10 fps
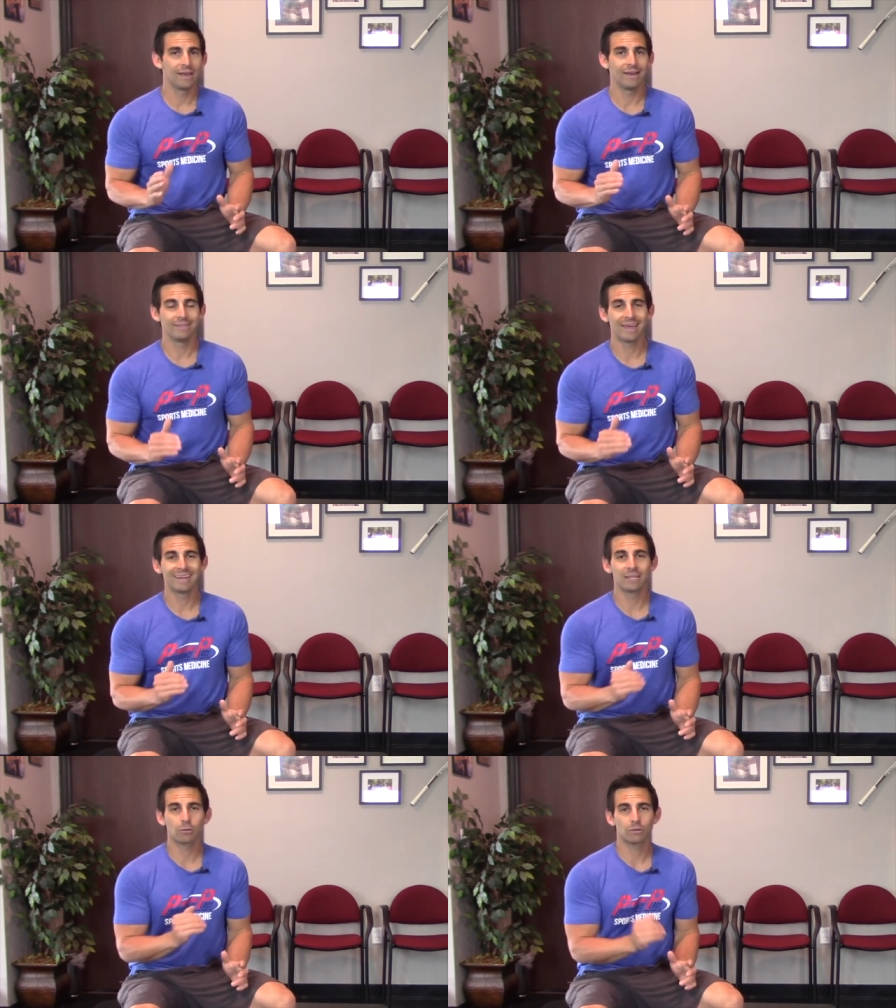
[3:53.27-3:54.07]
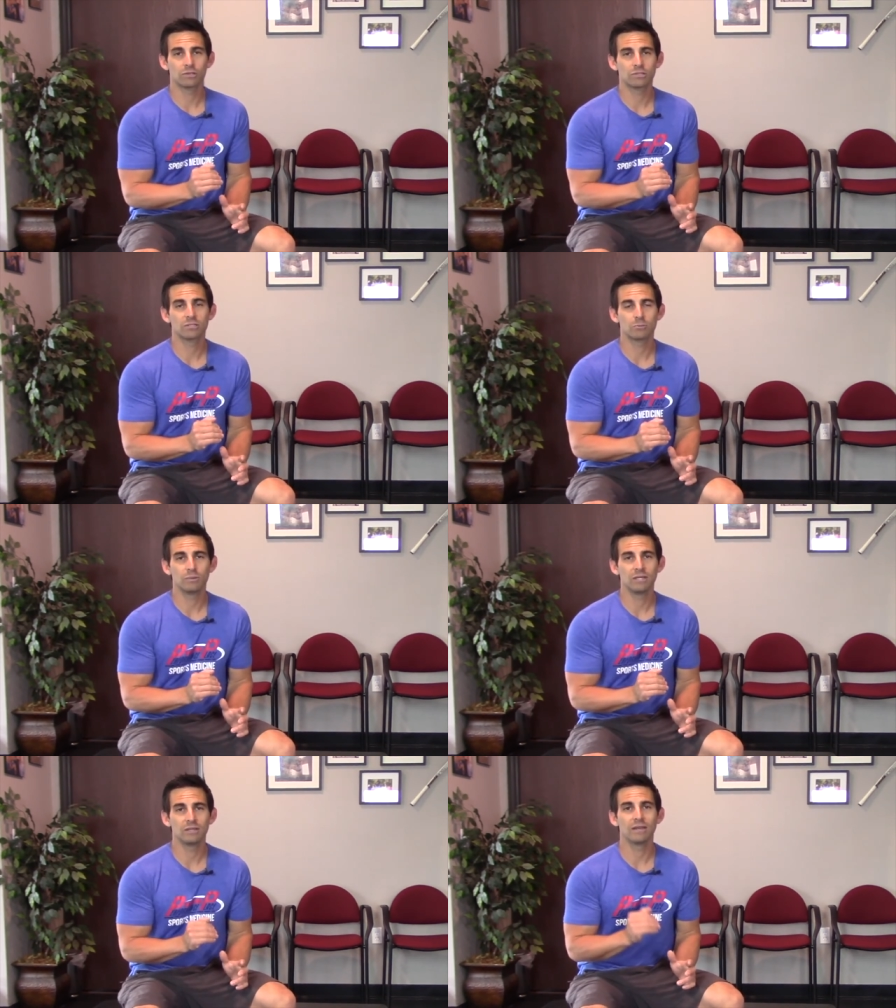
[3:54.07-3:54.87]
and then increase the
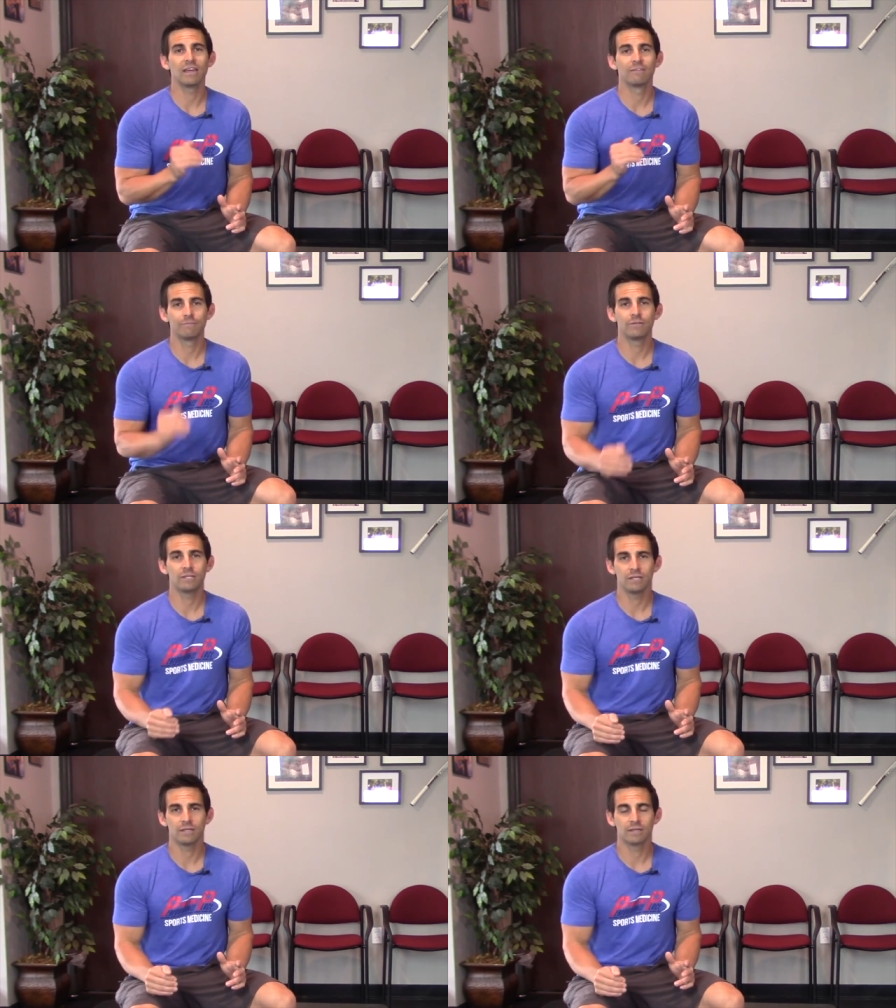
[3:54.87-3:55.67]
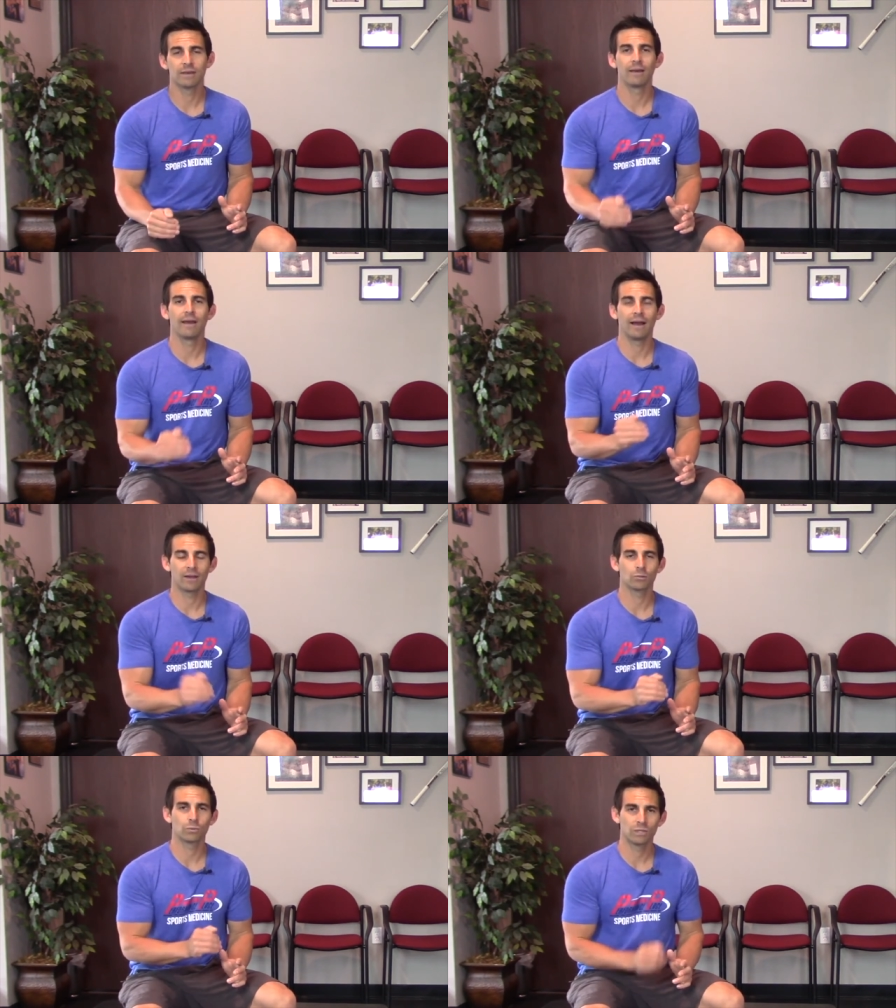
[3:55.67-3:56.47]
speed and fatigue
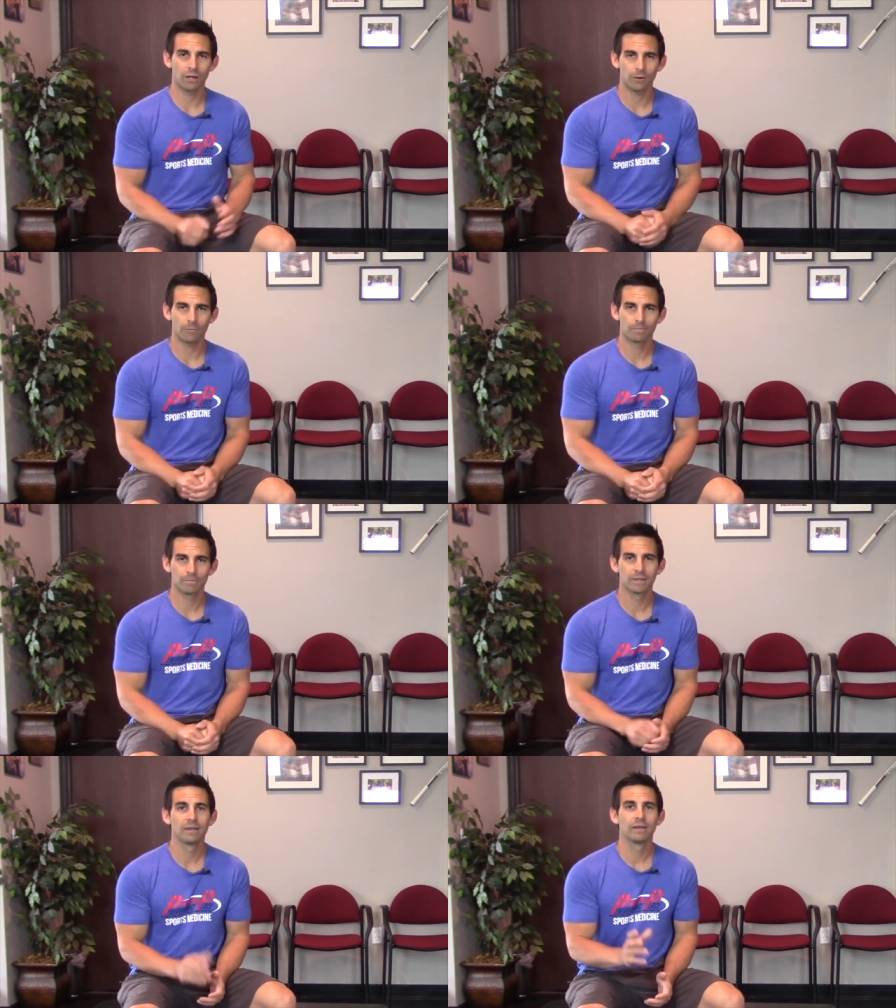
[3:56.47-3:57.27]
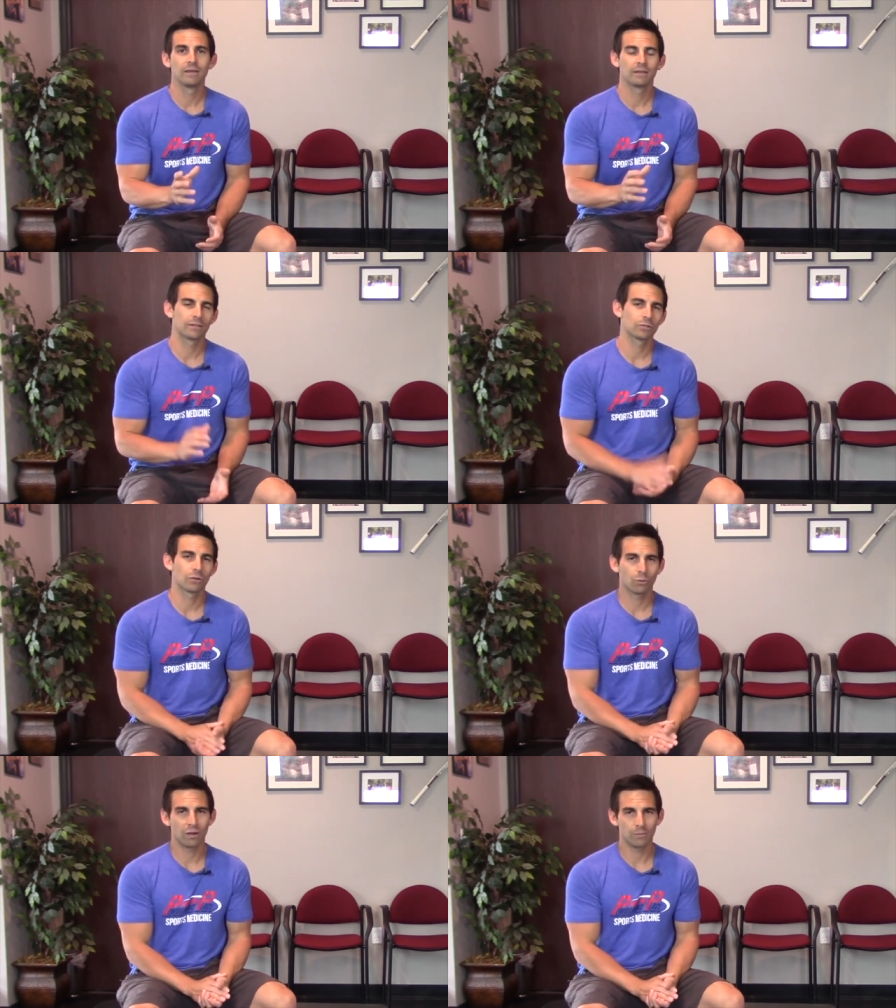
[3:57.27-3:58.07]
as we go. Let's
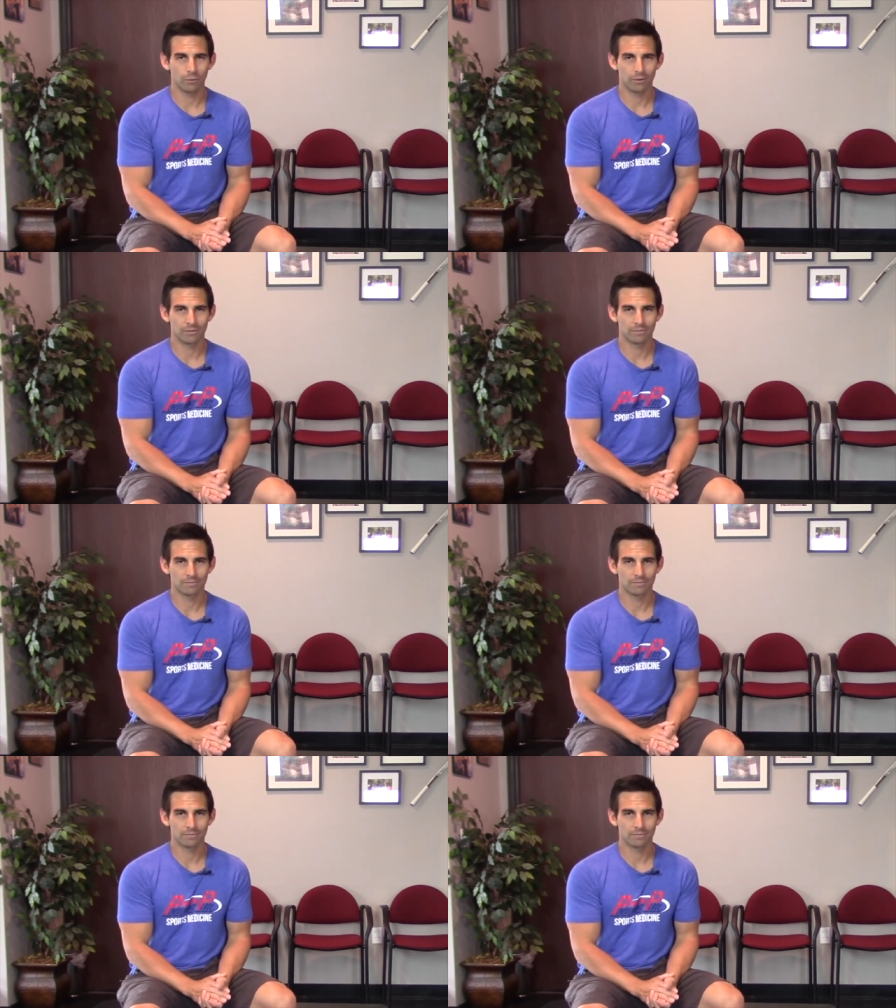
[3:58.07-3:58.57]
go to the whiteboard.